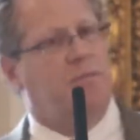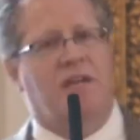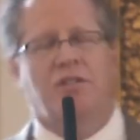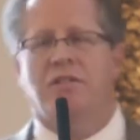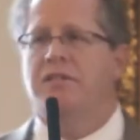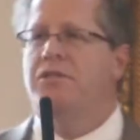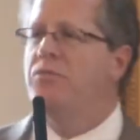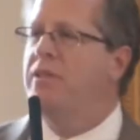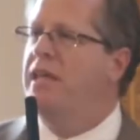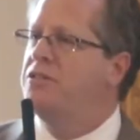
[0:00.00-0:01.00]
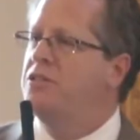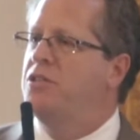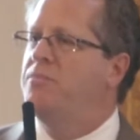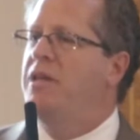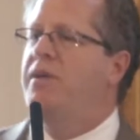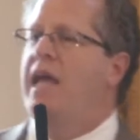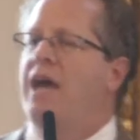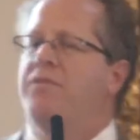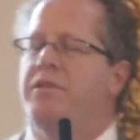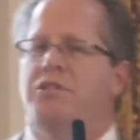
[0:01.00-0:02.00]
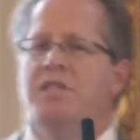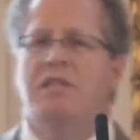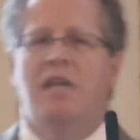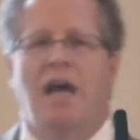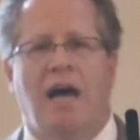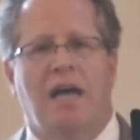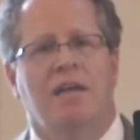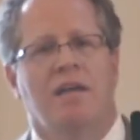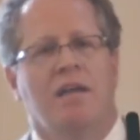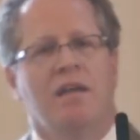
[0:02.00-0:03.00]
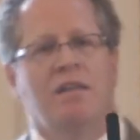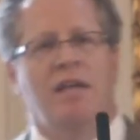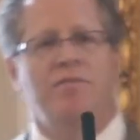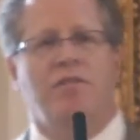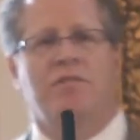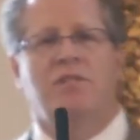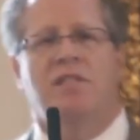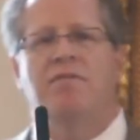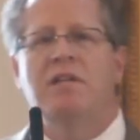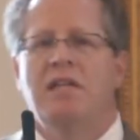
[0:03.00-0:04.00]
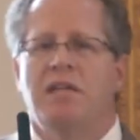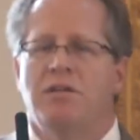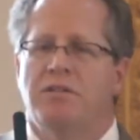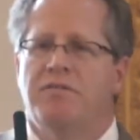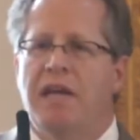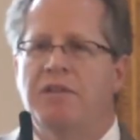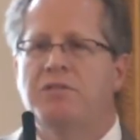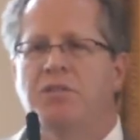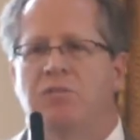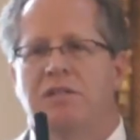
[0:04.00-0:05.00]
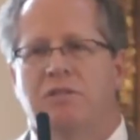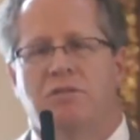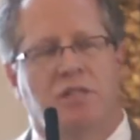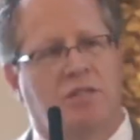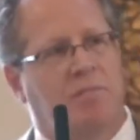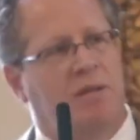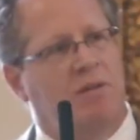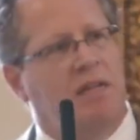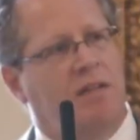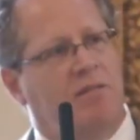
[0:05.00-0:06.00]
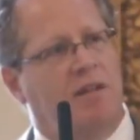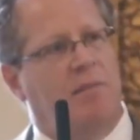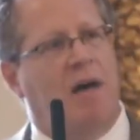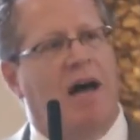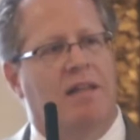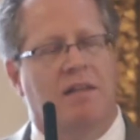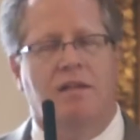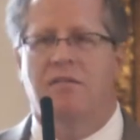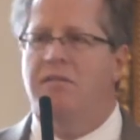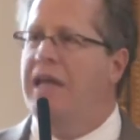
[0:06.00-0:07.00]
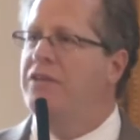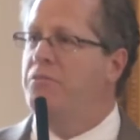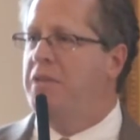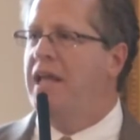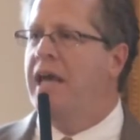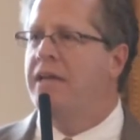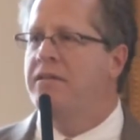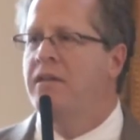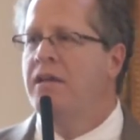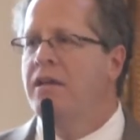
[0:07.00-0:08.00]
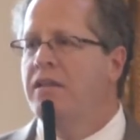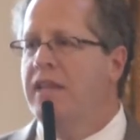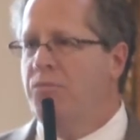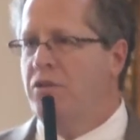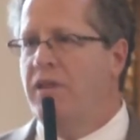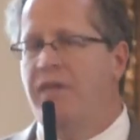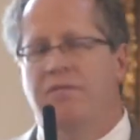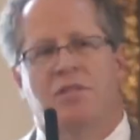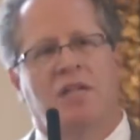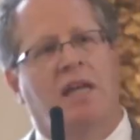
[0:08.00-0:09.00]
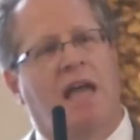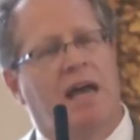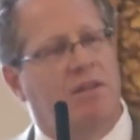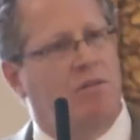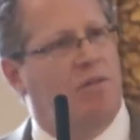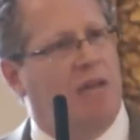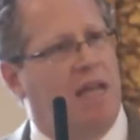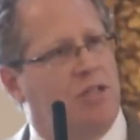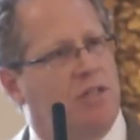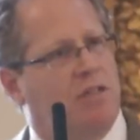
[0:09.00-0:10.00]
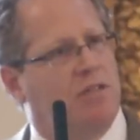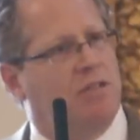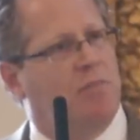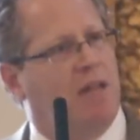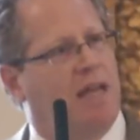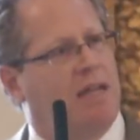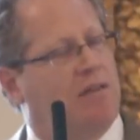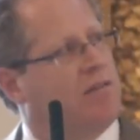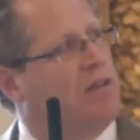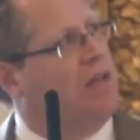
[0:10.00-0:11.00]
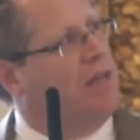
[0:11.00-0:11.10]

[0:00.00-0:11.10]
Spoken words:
special is the relationship that we have with GTI. They have over 70 years of energy research experience and a pilot scale plant that we're leveraging at their location in Des Plaines.